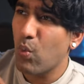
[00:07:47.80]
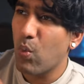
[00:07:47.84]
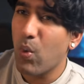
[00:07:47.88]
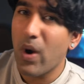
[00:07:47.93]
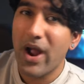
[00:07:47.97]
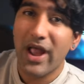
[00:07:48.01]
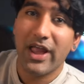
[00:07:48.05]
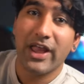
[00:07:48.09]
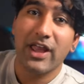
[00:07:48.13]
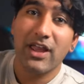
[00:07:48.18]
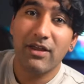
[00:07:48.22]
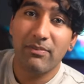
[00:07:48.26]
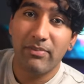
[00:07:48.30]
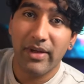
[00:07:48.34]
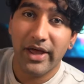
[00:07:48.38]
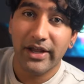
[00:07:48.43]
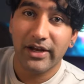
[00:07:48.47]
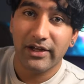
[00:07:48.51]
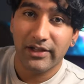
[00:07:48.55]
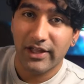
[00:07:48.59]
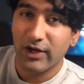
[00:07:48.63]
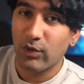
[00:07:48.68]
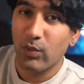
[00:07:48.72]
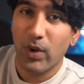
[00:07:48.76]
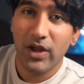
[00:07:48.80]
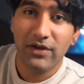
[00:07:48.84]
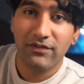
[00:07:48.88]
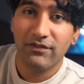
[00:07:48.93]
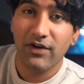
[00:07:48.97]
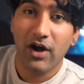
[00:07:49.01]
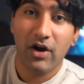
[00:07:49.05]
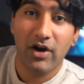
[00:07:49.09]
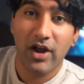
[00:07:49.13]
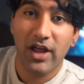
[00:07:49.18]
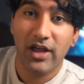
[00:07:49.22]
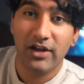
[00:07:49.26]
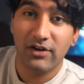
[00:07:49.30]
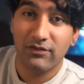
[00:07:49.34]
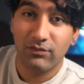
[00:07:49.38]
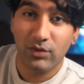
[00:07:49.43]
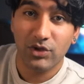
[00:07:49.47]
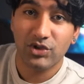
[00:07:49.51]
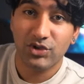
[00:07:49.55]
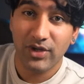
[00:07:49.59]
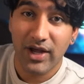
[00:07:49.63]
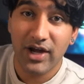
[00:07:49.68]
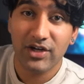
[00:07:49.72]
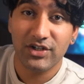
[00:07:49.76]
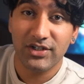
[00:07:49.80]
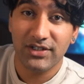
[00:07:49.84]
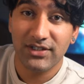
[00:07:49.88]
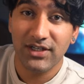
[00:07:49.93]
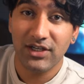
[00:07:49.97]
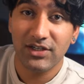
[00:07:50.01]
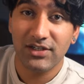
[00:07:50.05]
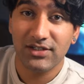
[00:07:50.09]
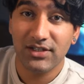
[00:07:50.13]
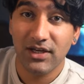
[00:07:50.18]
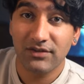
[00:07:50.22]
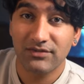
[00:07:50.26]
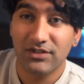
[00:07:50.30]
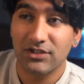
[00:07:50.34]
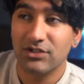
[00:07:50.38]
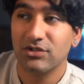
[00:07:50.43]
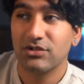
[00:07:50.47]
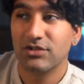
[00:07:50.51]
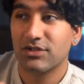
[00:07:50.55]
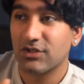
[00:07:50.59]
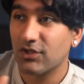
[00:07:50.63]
way better, like way far ahead of what you actually set yourself to do.